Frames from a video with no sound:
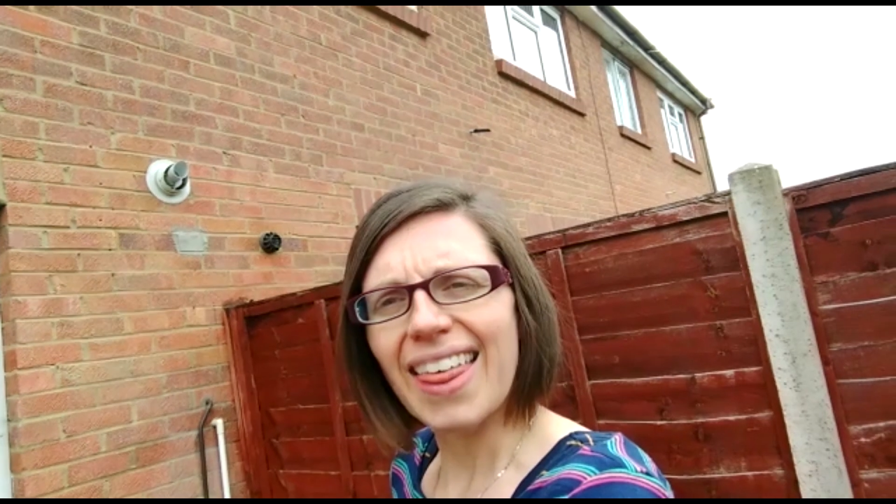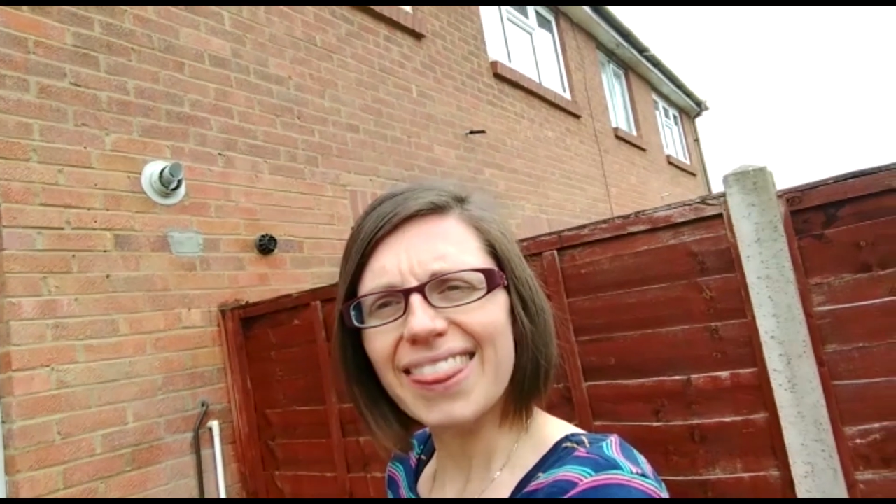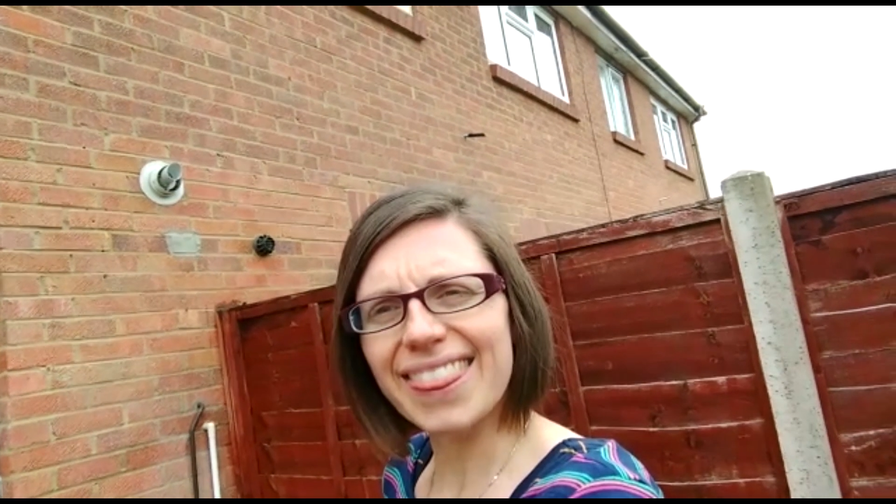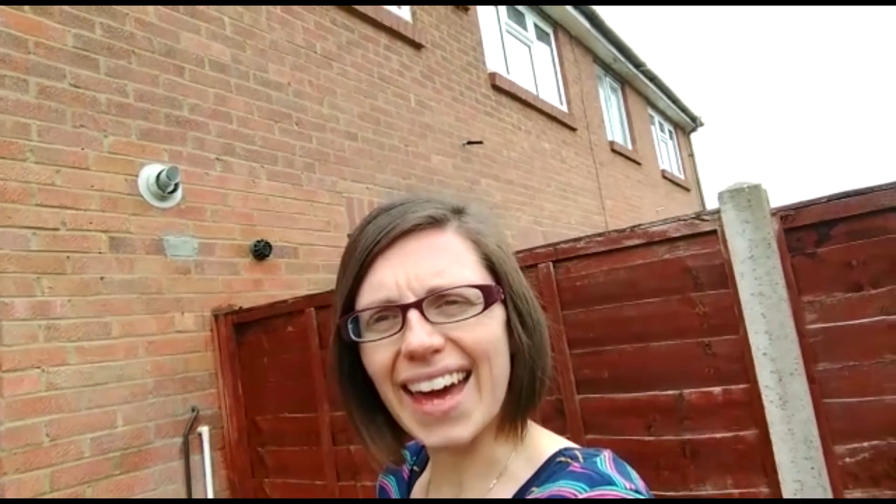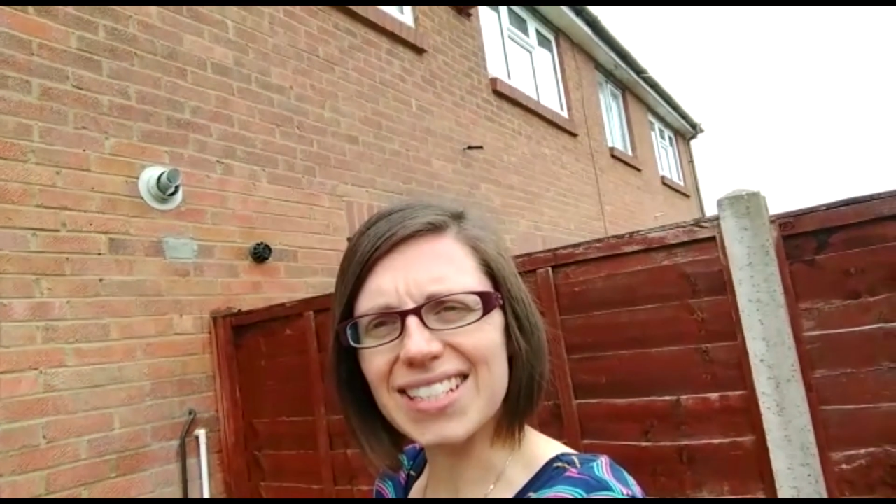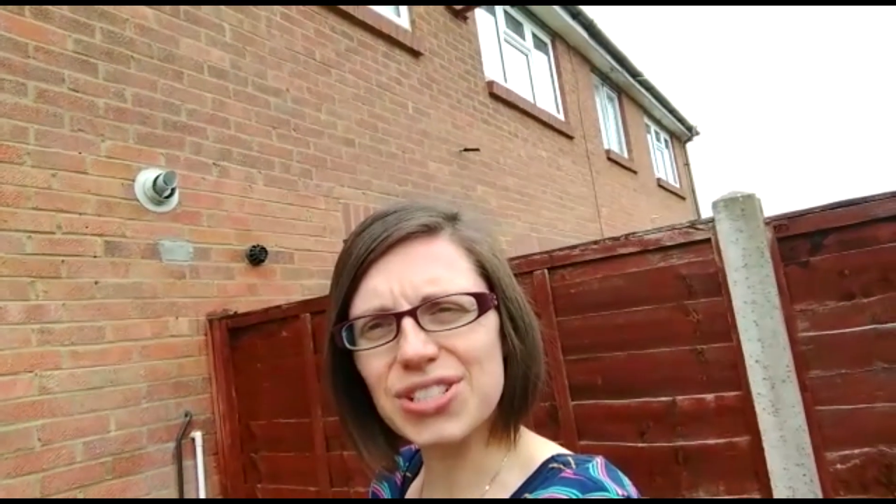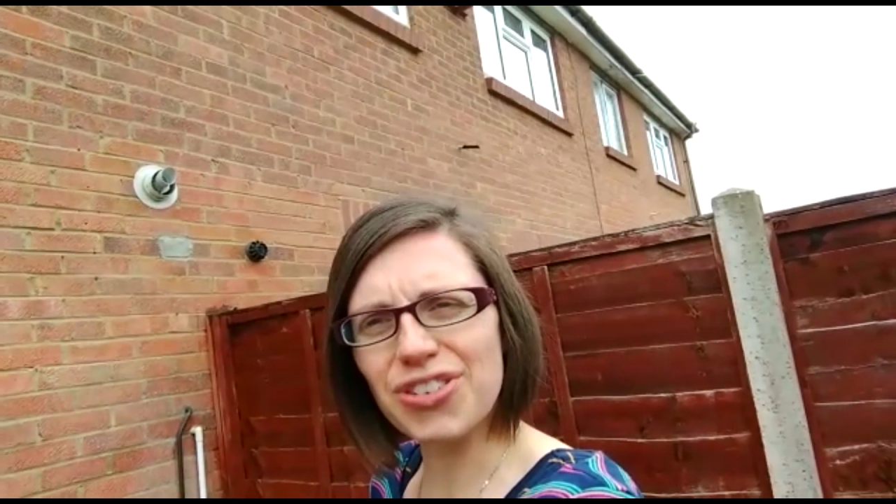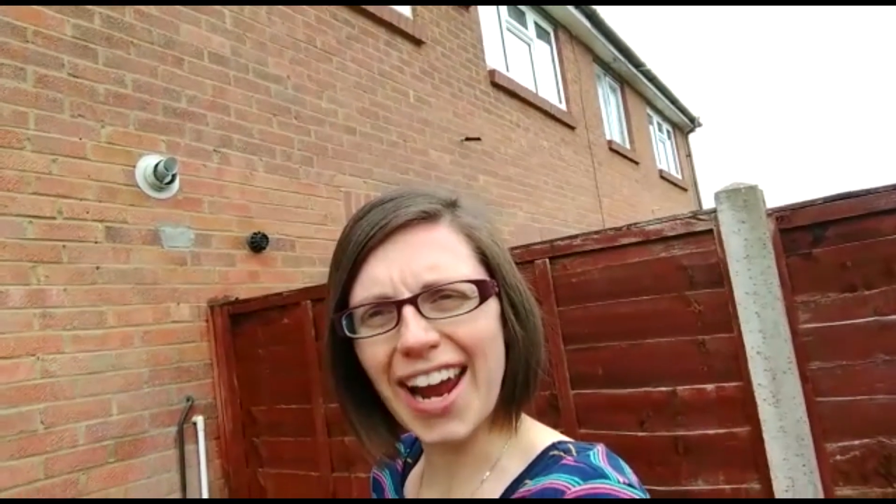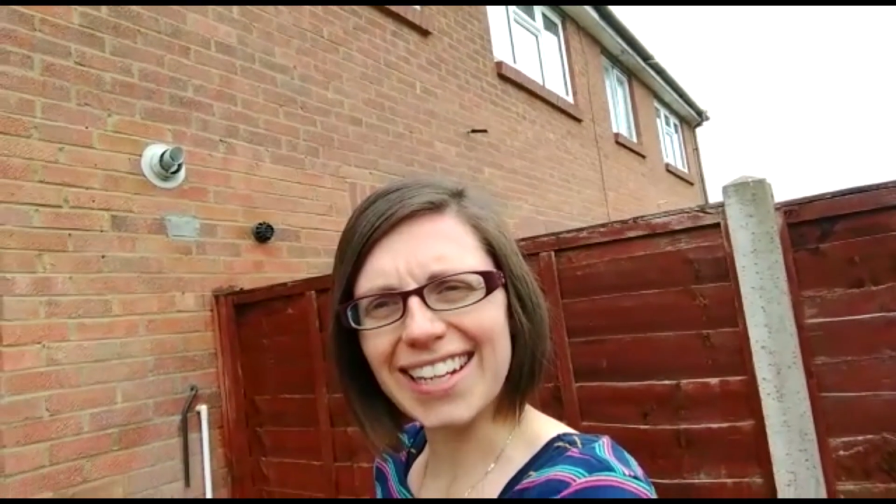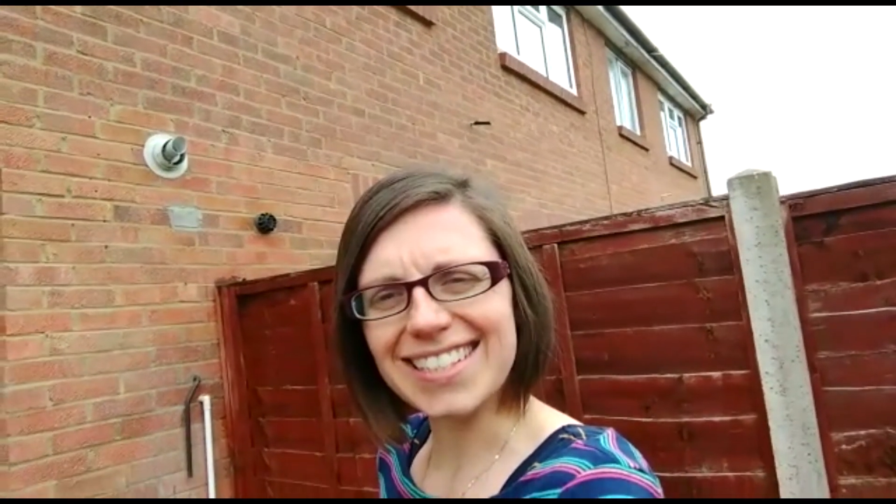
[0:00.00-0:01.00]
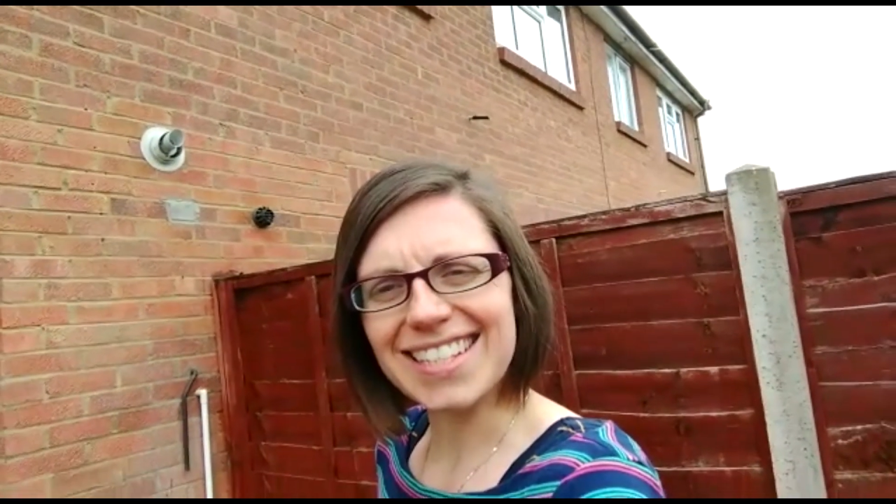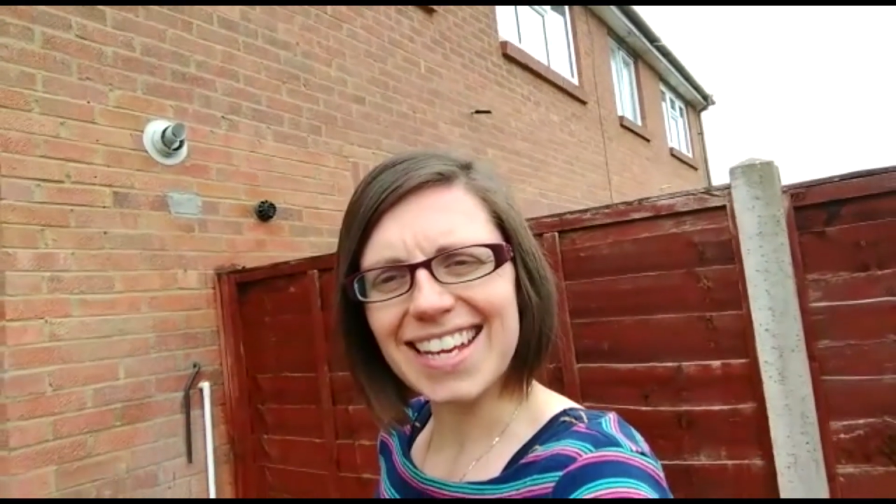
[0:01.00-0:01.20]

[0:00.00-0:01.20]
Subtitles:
That's great.